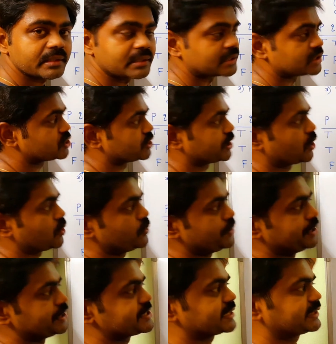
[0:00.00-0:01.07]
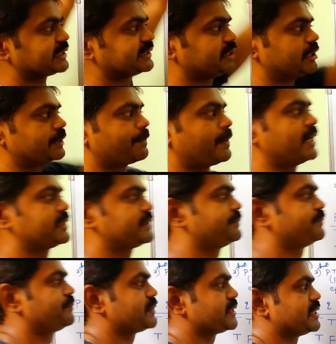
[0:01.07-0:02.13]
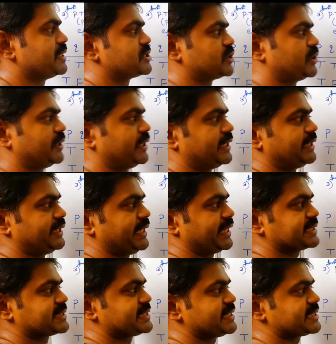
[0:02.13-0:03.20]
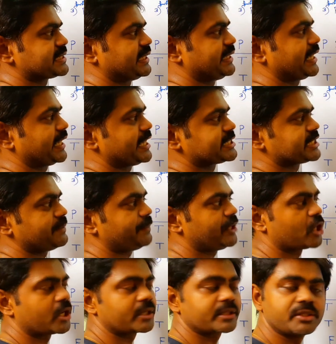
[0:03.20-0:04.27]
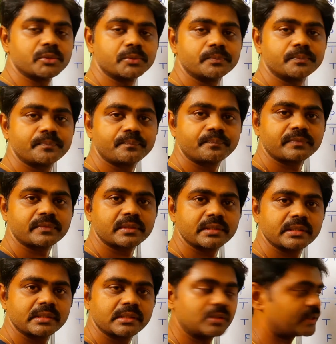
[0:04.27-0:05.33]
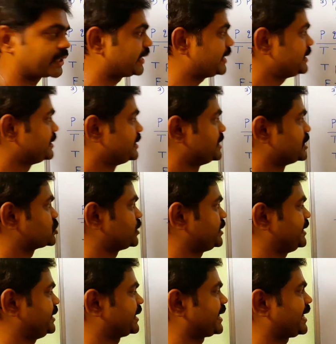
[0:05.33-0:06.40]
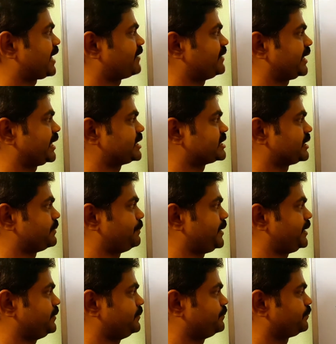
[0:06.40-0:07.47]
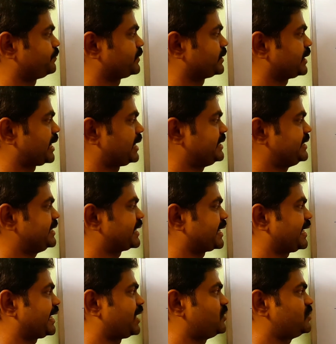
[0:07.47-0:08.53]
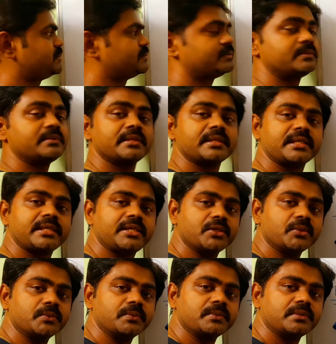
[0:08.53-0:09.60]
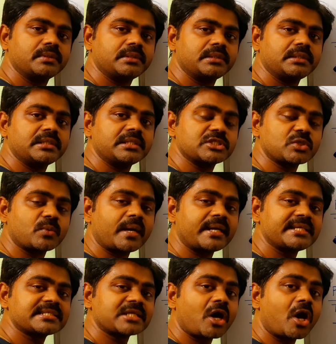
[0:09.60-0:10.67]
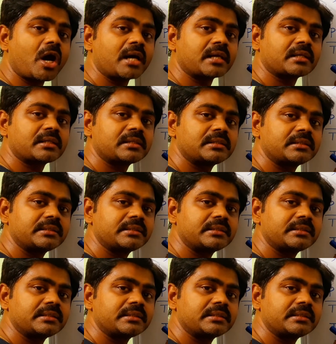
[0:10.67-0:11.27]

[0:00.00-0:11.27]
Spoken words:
So now we need to check the third part. So x is a negation P or q. Okay. So here I have negation P and here I have q. So what is or?